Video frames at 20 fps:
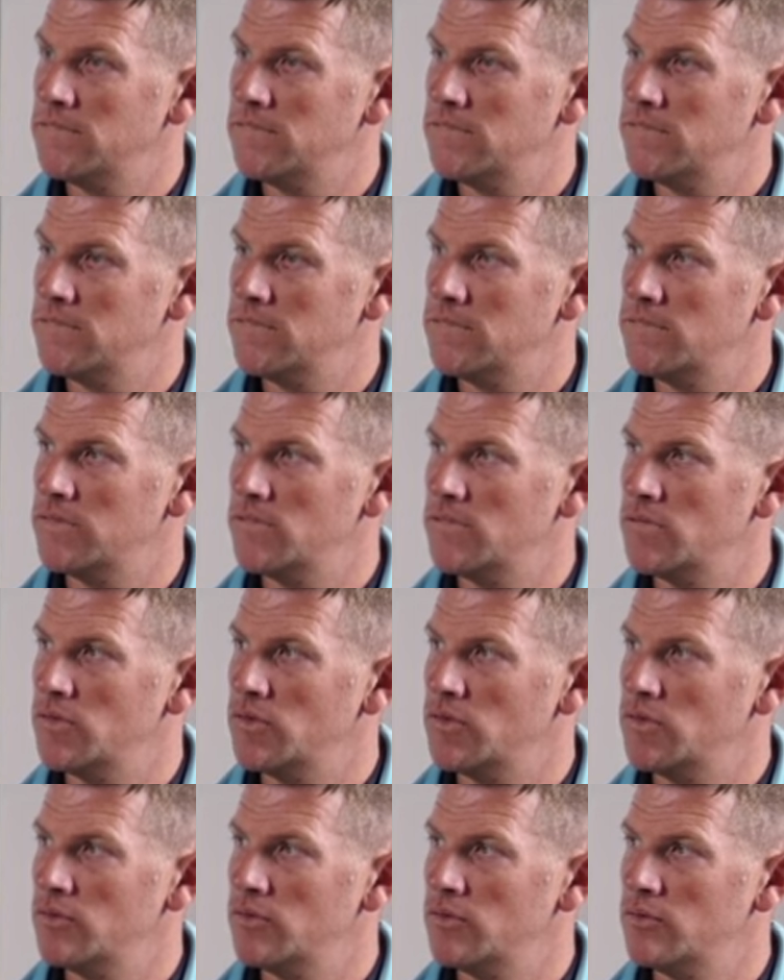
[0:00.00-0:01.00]

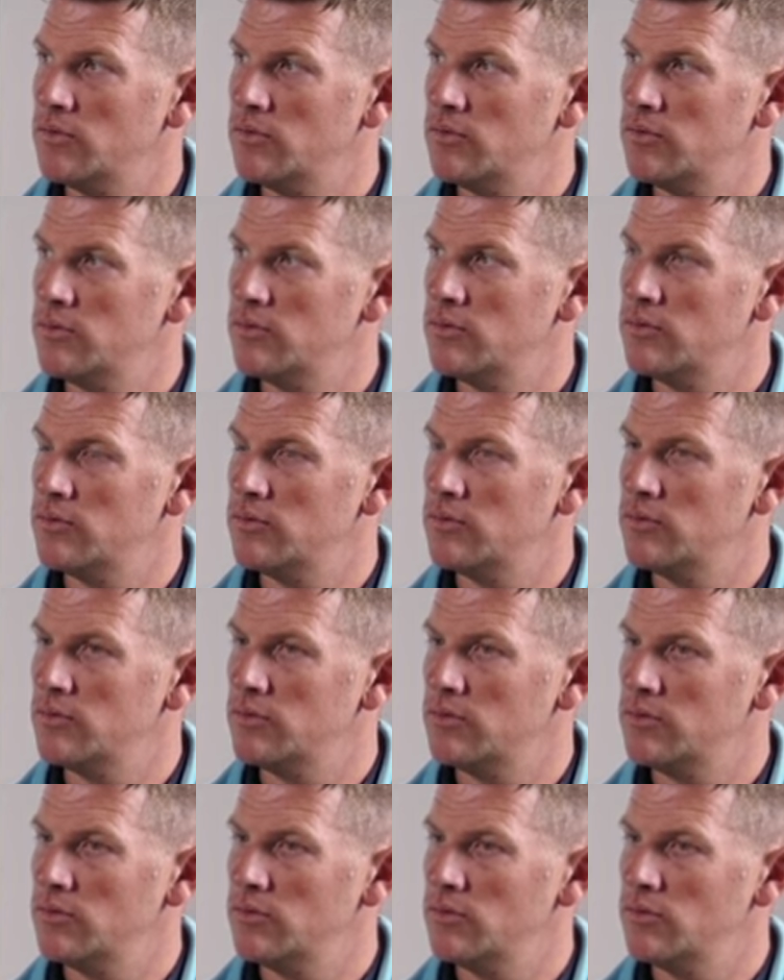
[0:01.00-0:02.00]

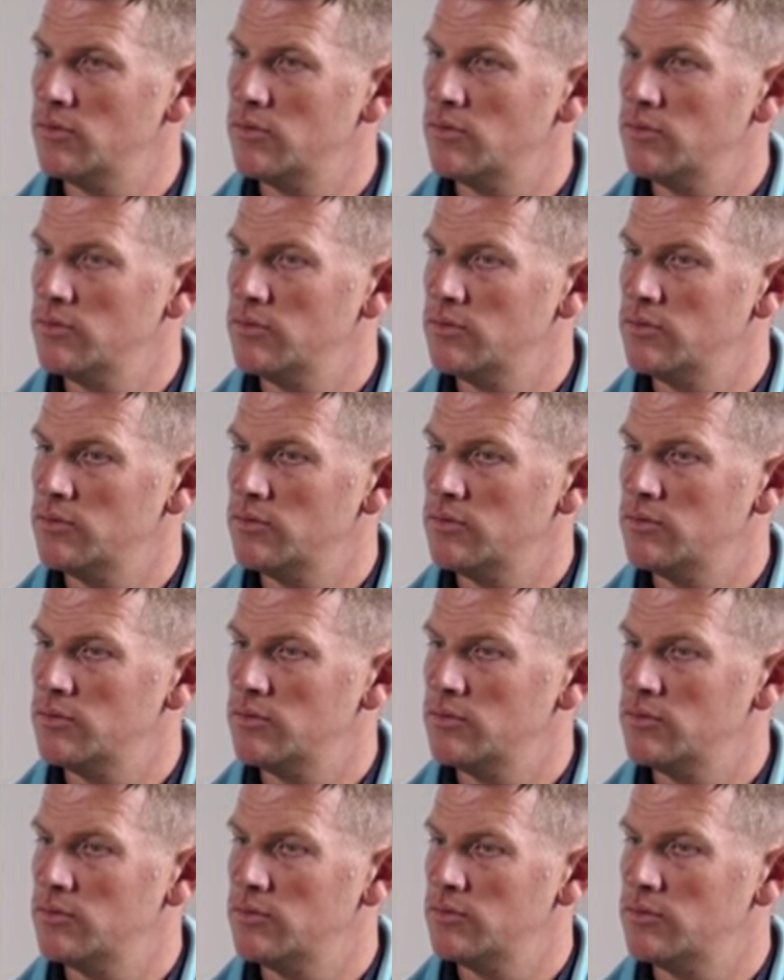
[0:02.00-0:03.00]

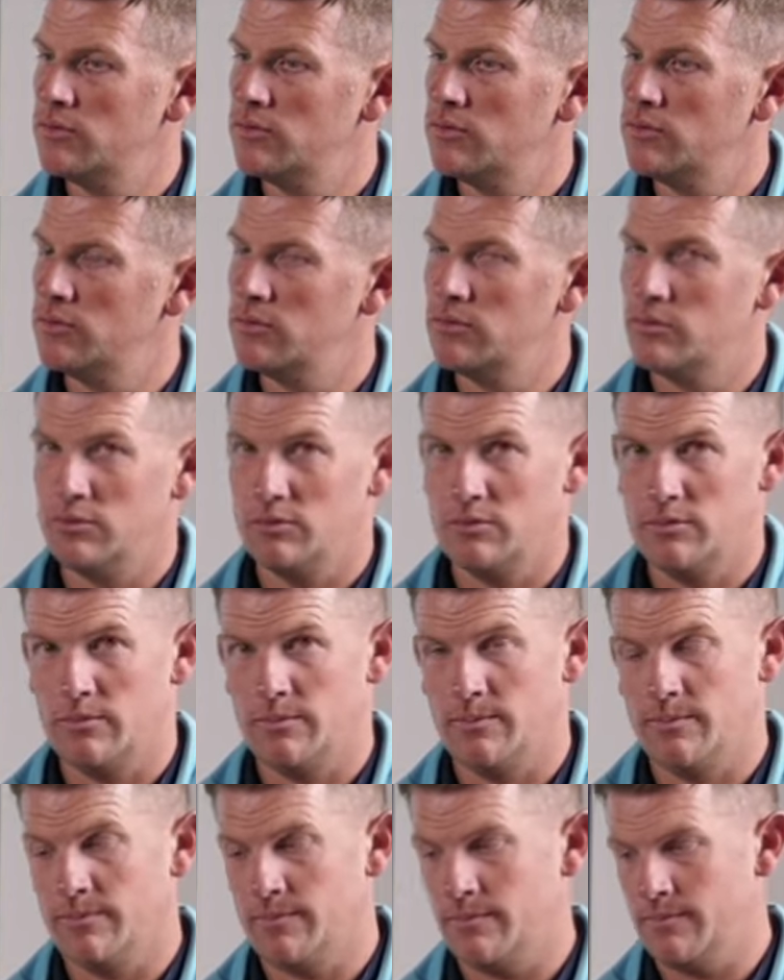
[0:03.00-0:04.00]

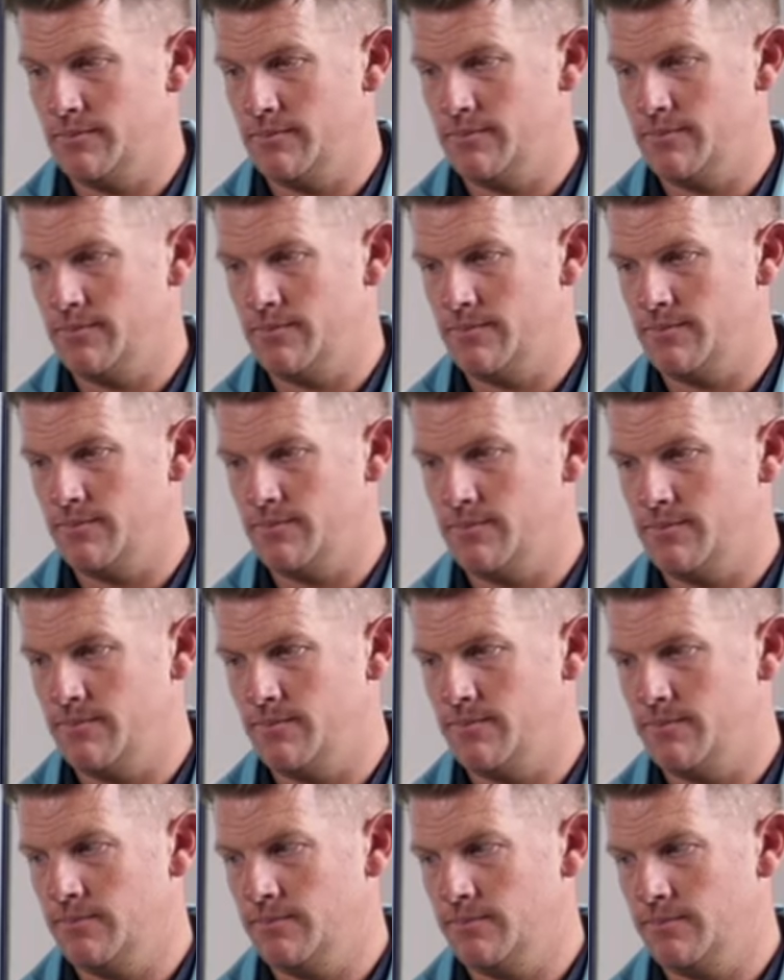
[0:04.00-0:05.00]

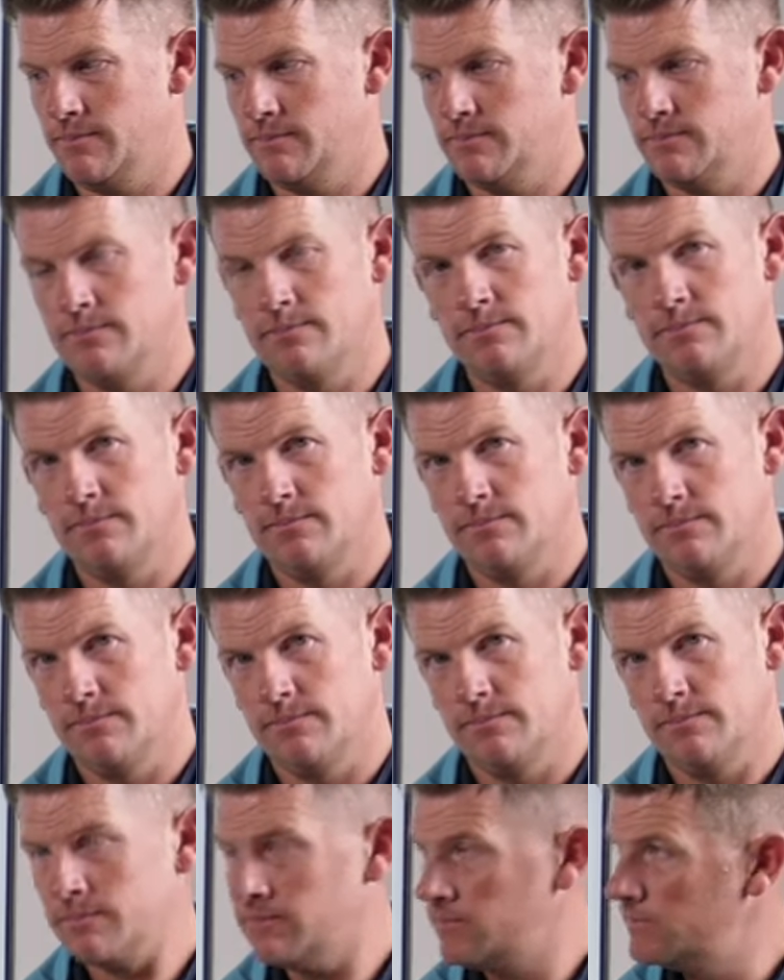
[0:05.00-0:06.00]

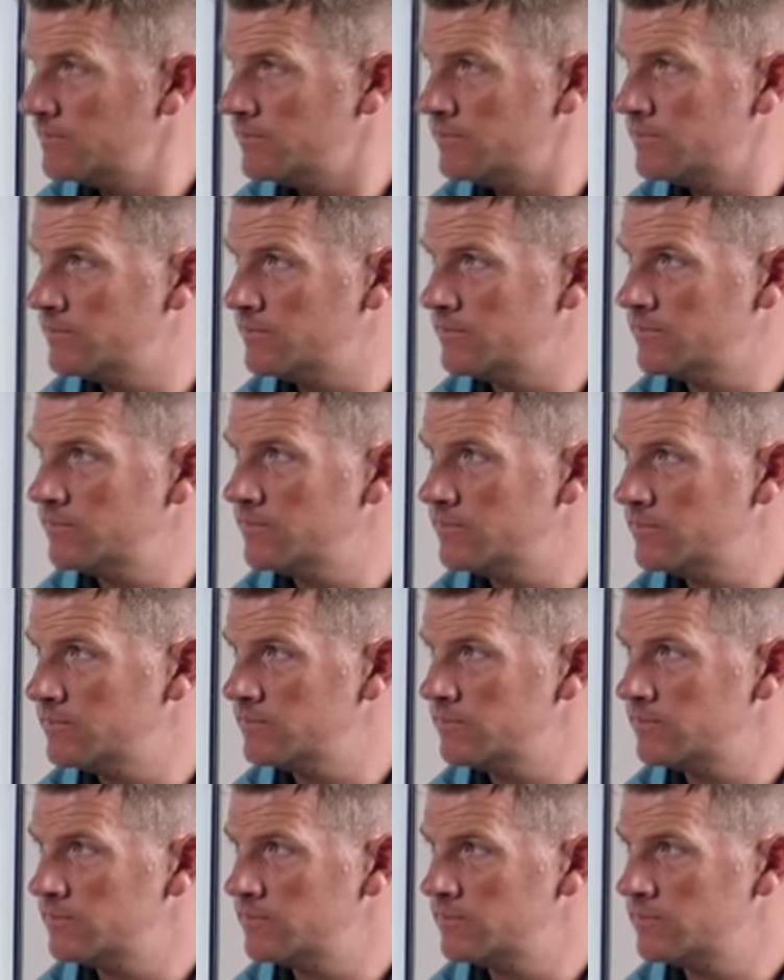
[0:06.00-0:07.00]

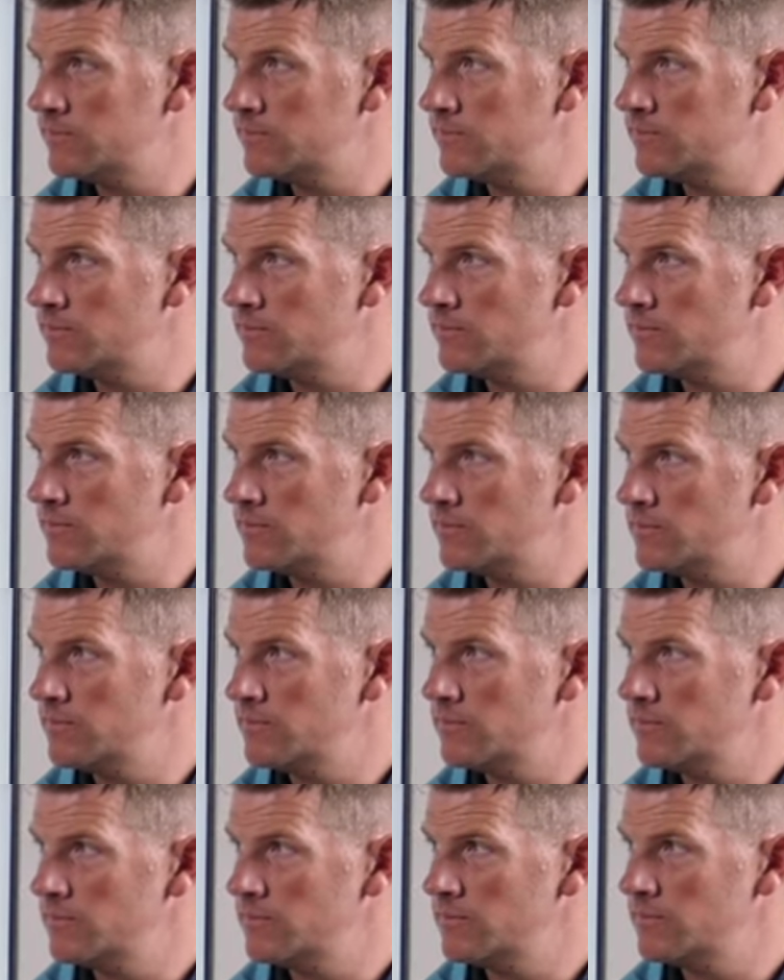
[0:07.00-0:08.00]
The person shown says nothing.